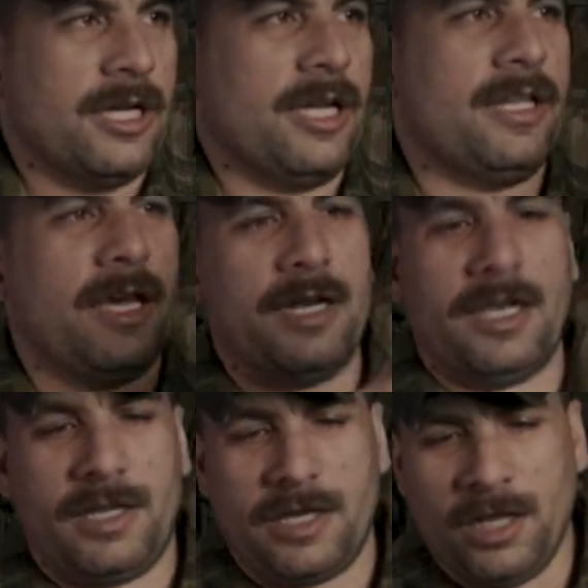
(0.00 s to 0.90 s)
And then
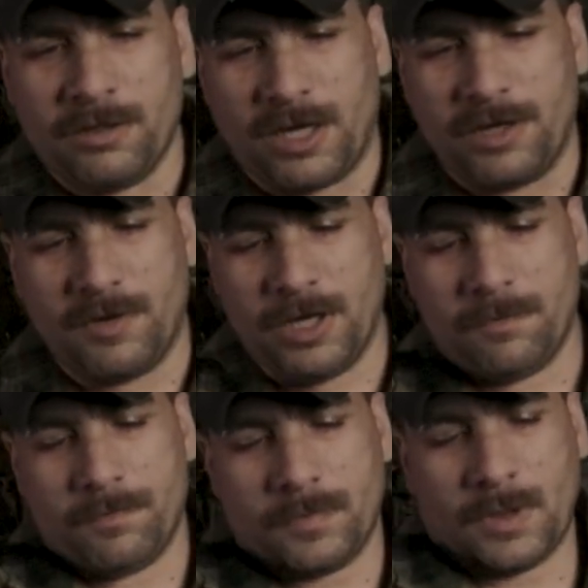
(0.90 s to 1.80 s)
in the other end of it,
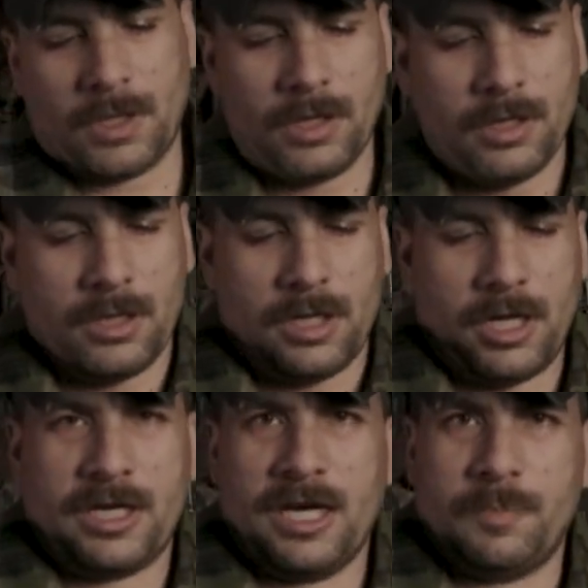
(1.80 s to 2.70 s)

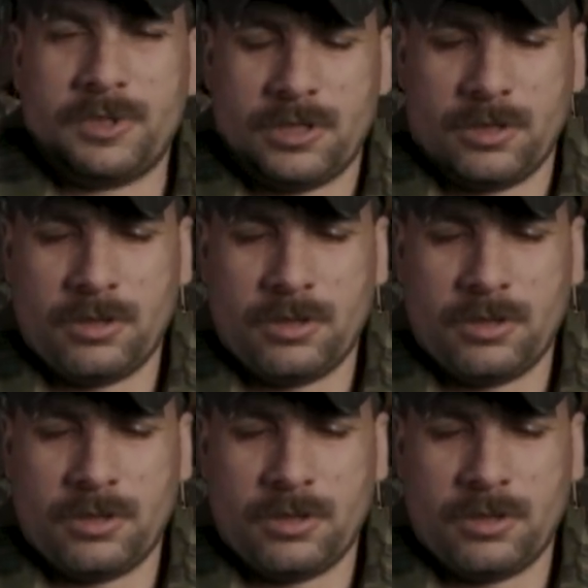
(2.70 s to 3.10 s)
I kept